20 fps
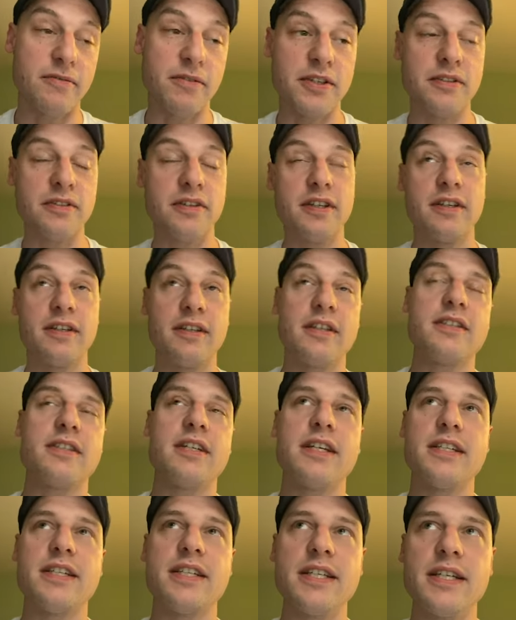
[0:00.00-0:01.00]
what you think of this
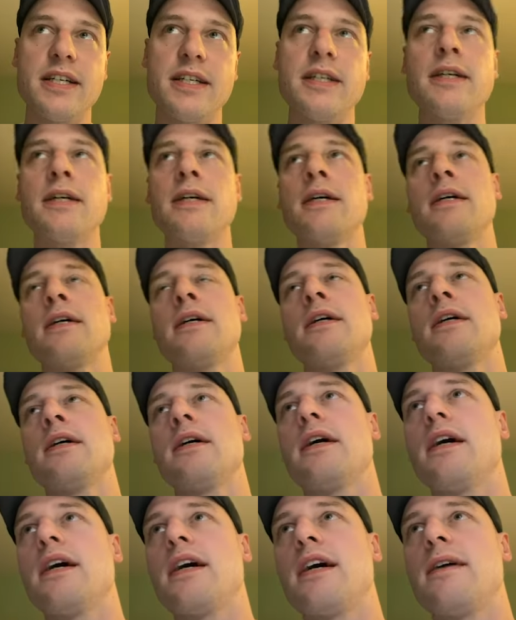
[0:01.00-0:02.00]
idea.
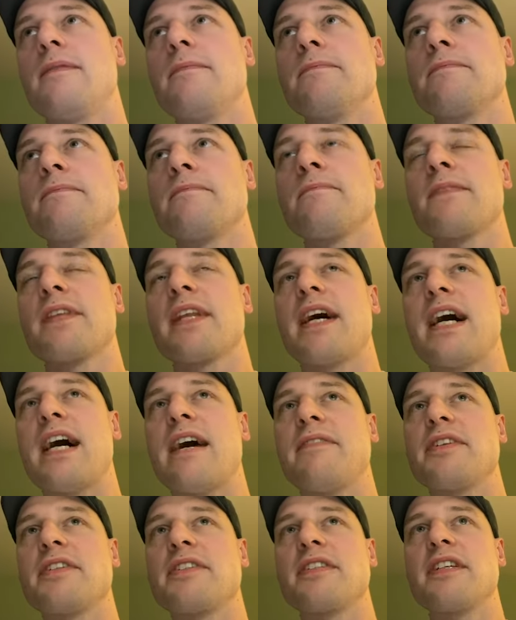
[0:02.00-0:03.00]

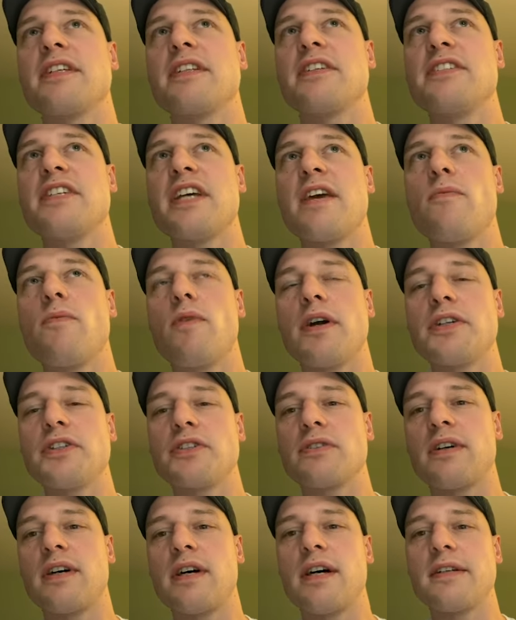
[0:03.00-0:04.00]
Obviously, the day one
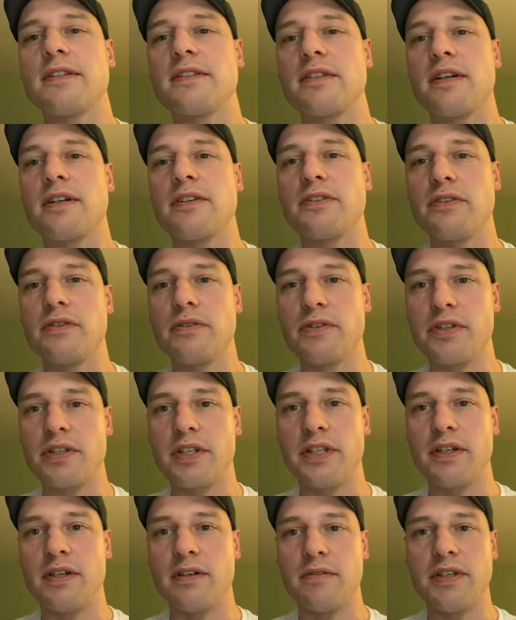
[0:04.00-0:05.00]
draws are
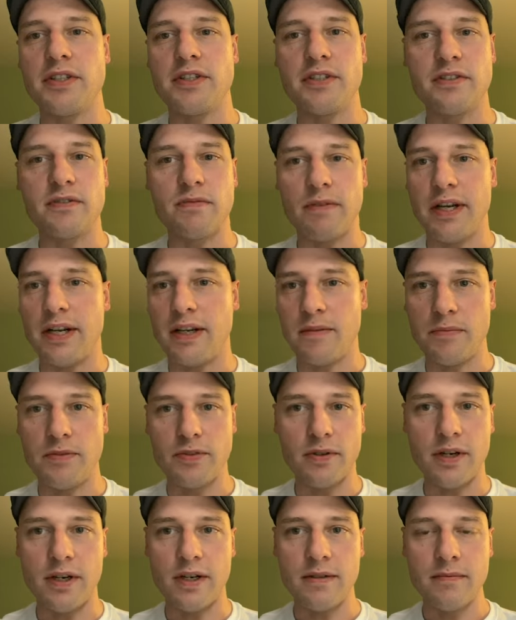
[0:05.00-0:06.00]
usually always just random
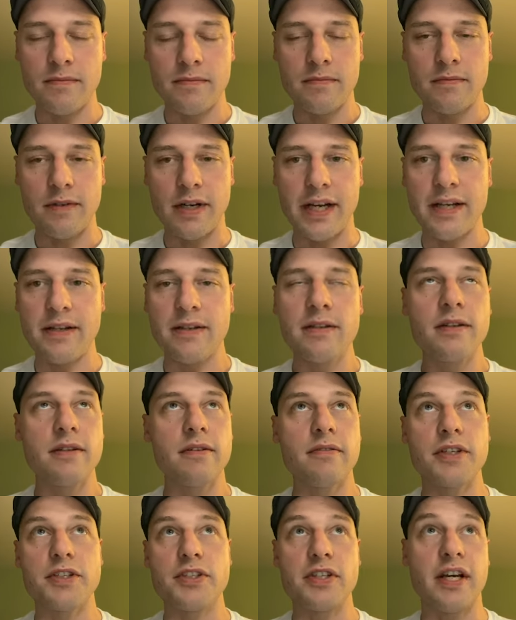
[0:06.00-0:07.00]
draw, right?
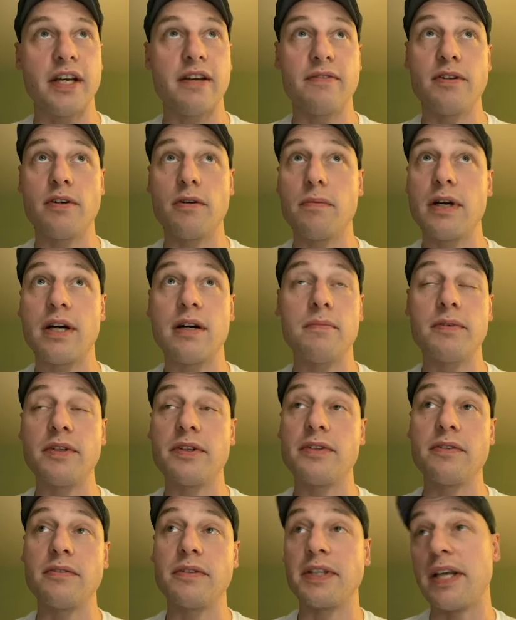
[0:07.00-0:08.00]
Which I have no problem
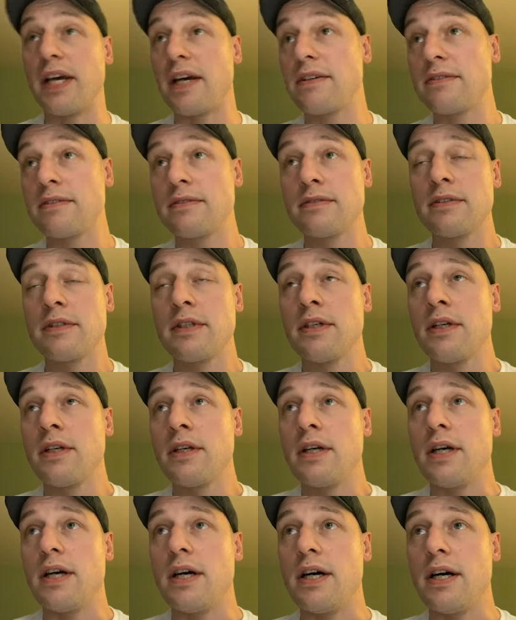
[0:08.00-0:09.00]
with doing that.
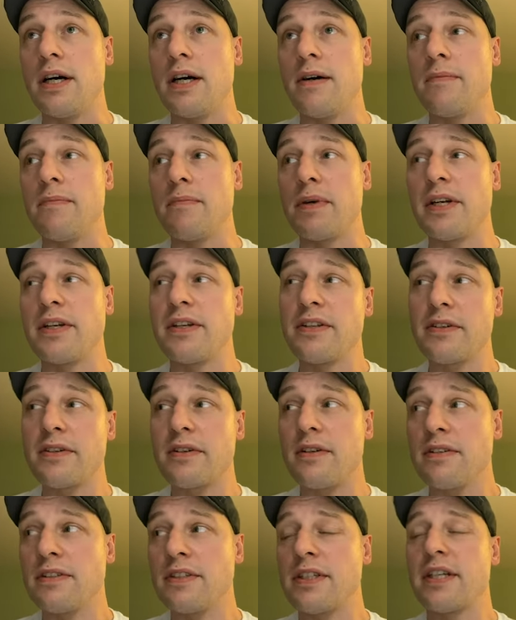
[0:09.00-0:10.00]
But another
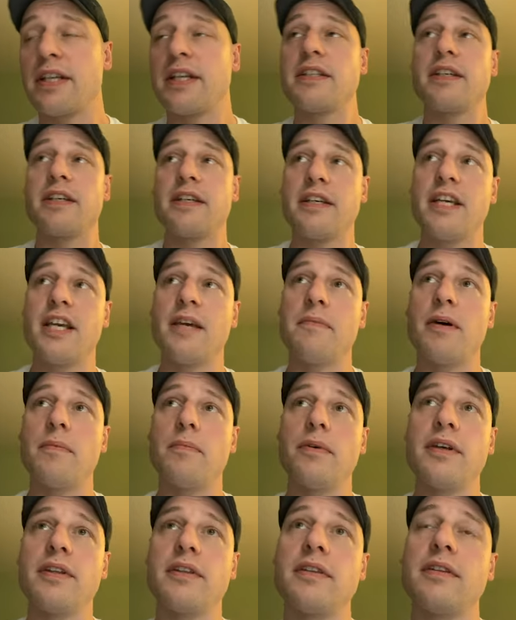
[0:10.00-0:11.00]
alternate idea I came up
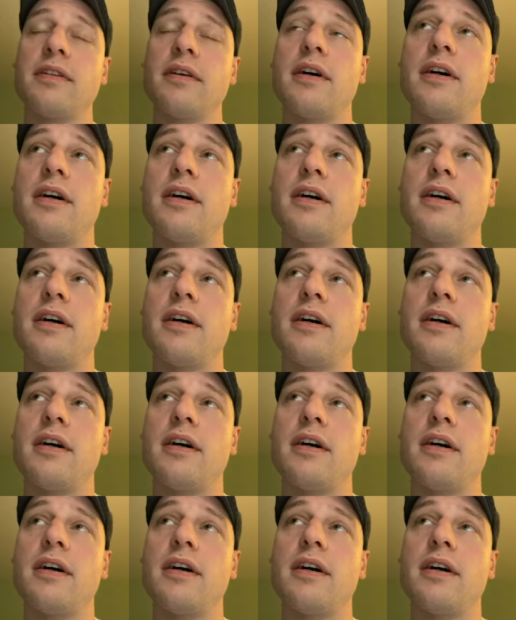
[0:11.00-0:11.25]
with